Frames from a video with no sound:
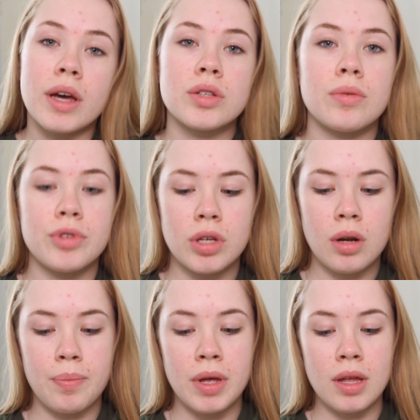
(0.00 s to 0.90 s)
Okay, so I'm just
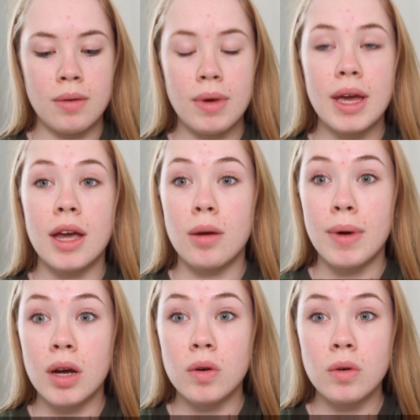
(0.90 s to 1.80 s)
gonna pin my hair
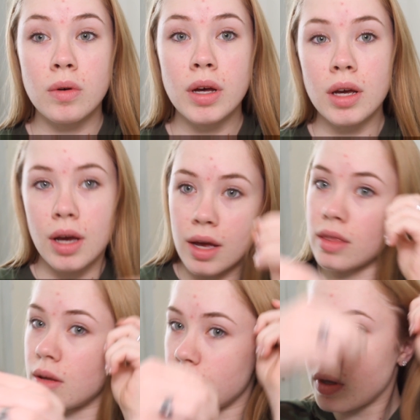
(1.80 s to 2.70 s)
back real quick
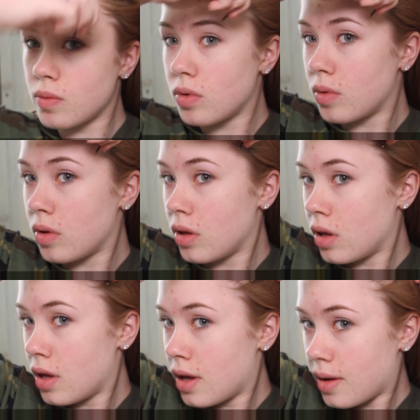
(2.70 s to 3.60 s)
and then we will
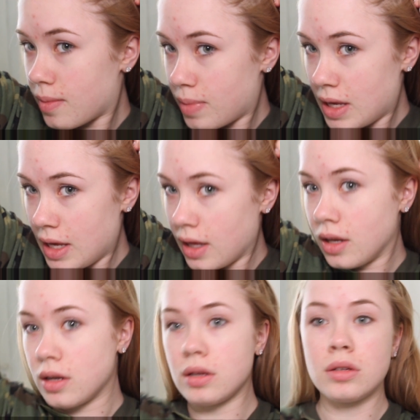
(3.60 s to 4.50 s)

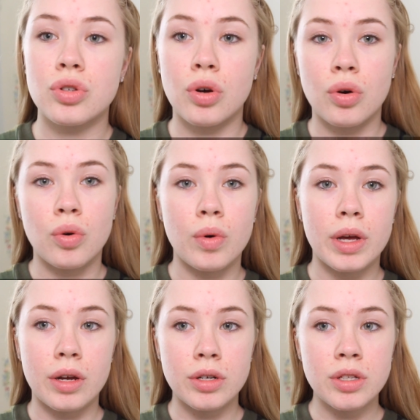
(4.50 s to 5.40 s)
begin. So
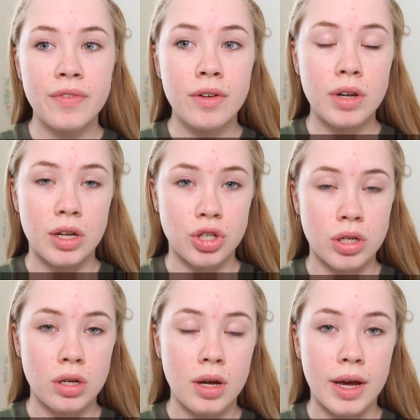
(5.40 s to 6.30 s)
here's the
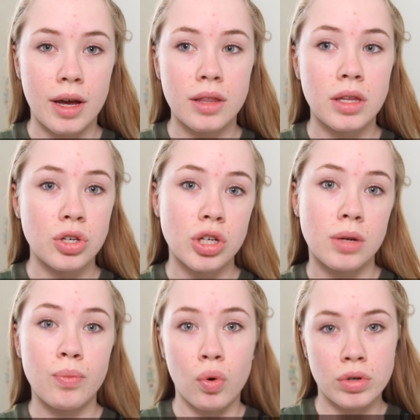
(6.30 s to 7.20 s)
foundation. I got the
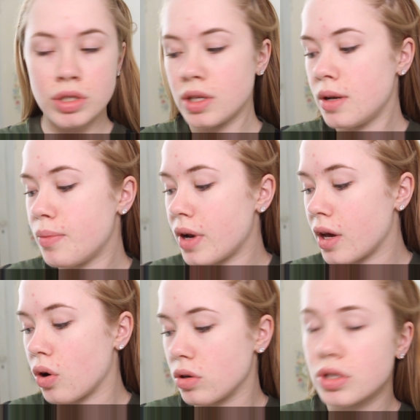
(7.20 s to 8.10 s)
shade Porcelain, but
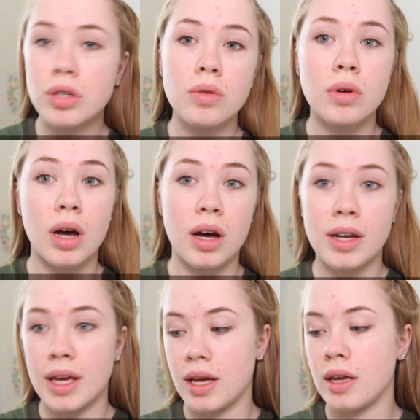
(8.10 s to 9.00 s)
I also
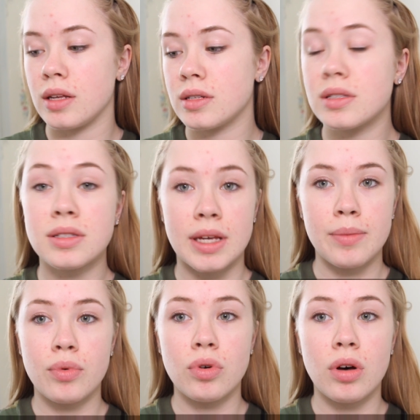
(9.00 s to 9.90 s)
got a
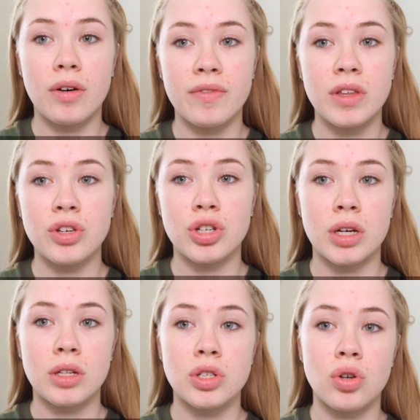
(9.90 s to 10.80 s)
sample of the
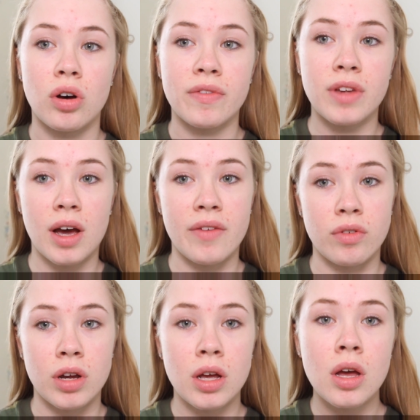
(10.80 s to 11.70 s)
shade Soft
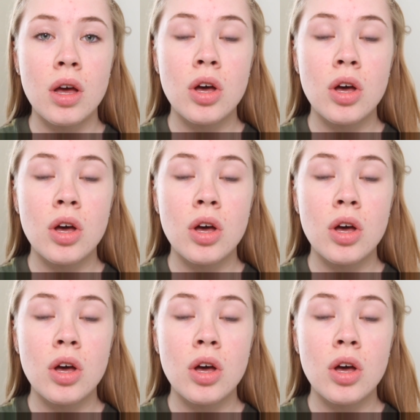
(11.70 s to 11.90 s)
Ivory.